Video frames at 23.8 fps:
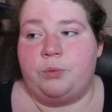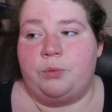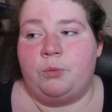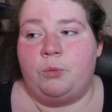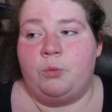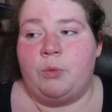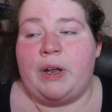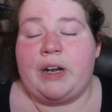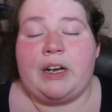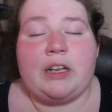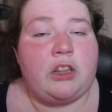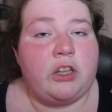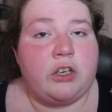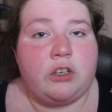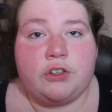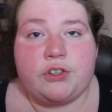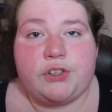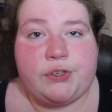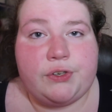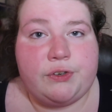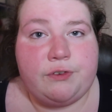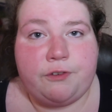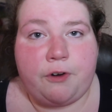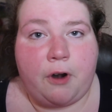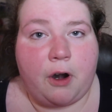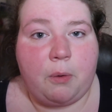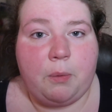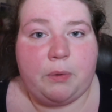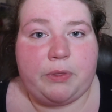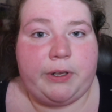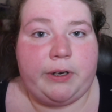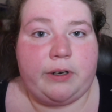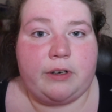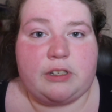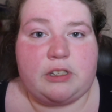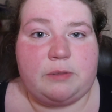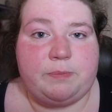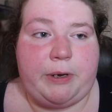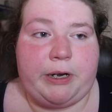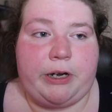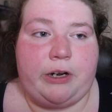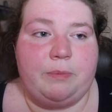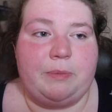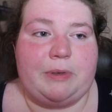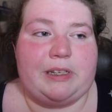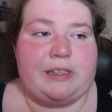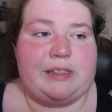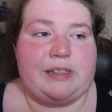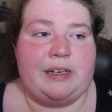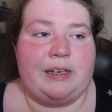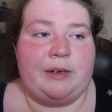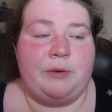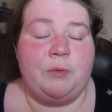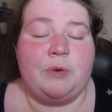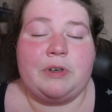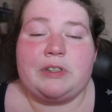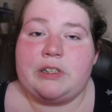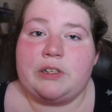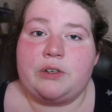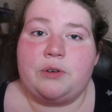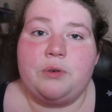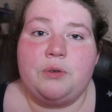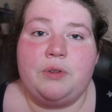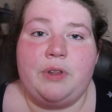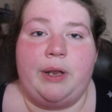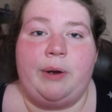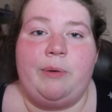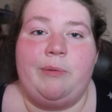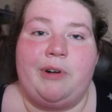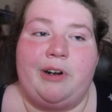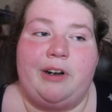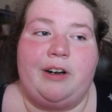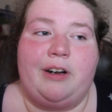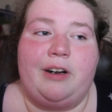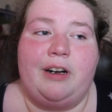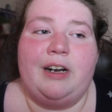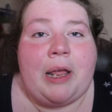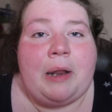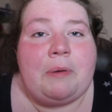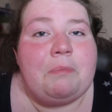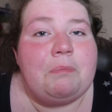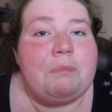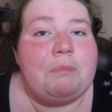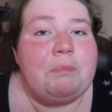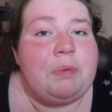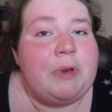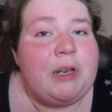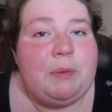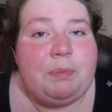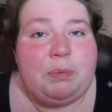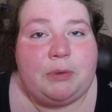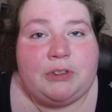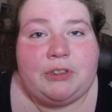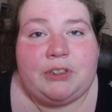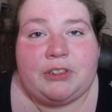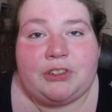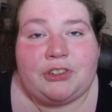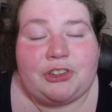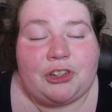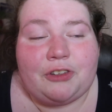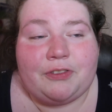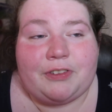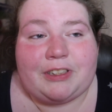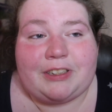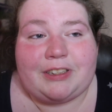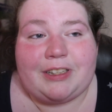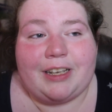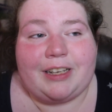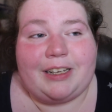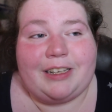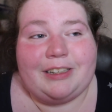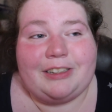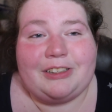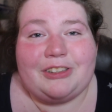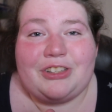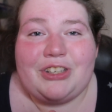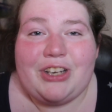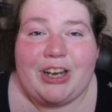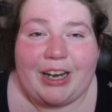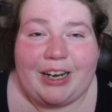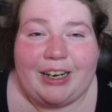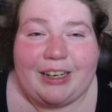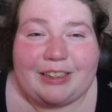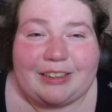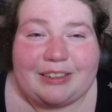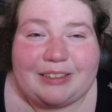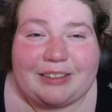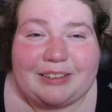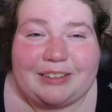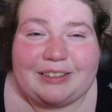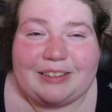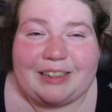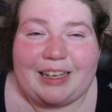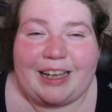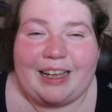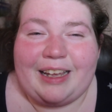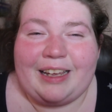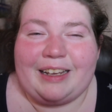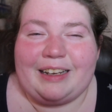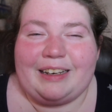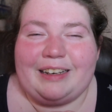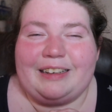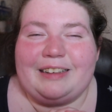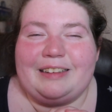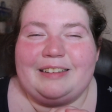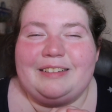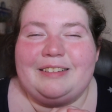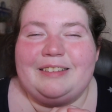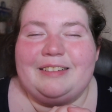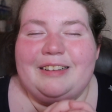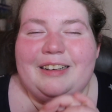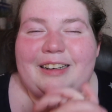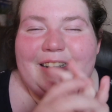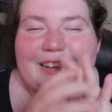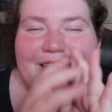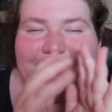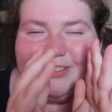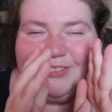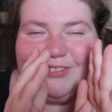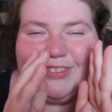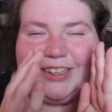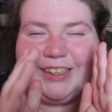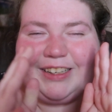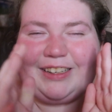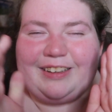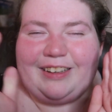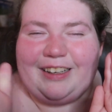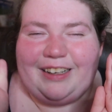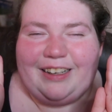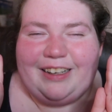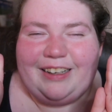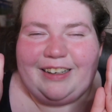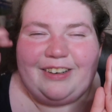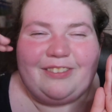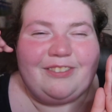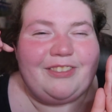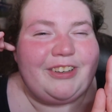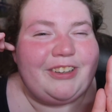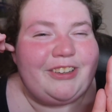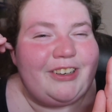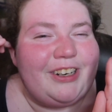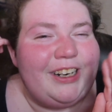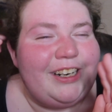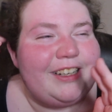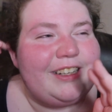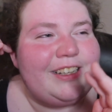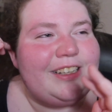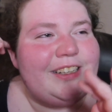went a little too far with their experiments and it wasn't who they were. And people deserve a second chance. And oh my god, I'm gonna cry